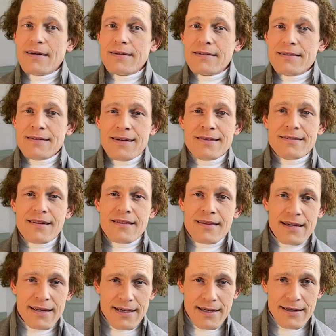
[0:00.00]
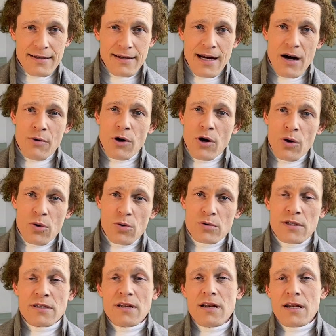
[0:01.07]
not thinking our old
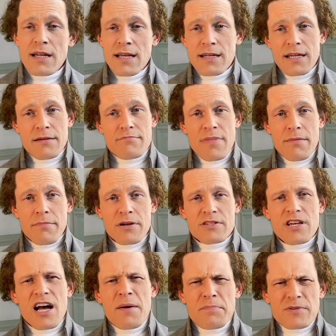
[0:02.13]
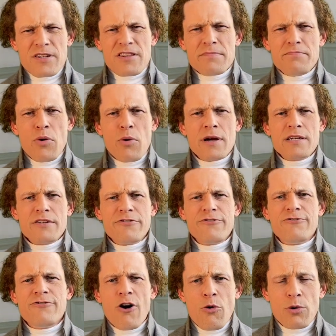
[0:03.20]
and leading members up to the point of
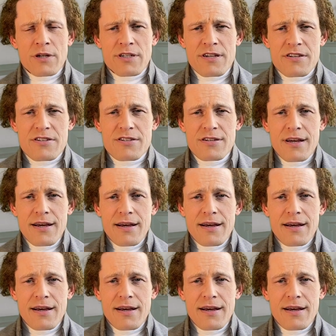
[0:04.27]
forwardness